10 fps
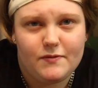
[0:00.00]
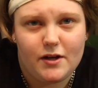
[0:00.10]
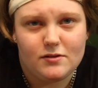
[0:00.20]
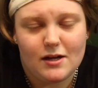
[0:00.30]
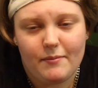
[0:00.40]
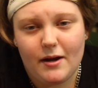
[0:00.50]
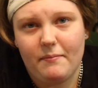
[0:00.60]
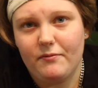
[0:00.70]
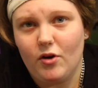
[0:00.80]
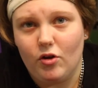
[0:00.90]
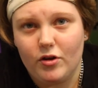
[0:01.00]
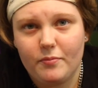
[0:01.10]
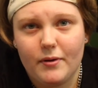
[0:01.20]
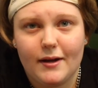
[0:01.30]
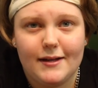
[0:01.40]
videos coming up, fall
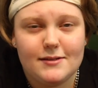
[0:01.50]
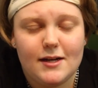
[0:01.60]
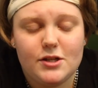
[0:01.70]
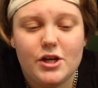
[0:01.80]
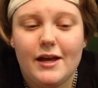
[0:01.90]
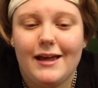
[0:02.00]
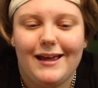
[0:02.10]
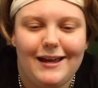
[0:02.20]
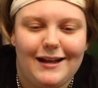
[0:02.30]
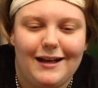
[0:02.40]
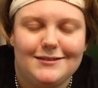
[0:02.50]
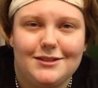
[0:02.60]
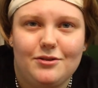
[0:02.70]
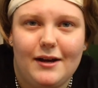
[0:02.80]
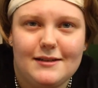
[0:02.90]
lookbook and such. And I'll
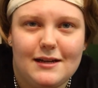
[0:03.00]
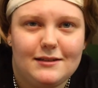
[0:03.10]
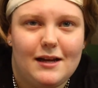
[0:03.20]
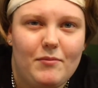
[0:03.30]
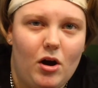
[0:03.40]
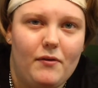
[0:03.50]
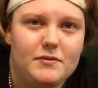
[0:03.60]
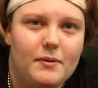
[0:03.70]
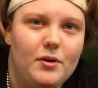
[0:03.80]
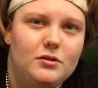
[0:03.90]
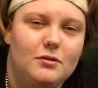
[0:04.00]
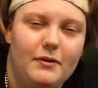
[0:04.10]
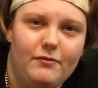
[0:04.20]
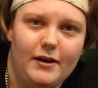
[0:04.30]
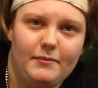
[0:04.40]
see you guys next time. Always remember, don't be
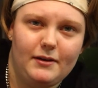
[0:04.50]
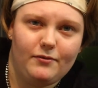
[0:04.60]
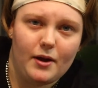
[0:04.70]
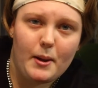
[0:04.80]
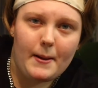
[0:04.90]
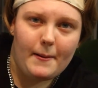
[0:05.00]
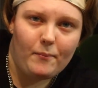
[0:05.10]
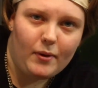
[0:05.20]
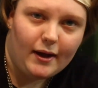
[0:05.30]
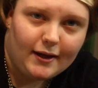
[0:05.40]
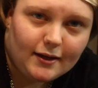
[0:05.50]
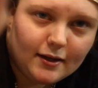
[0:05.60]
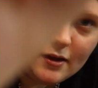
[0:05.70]
afraid to be different. Bye.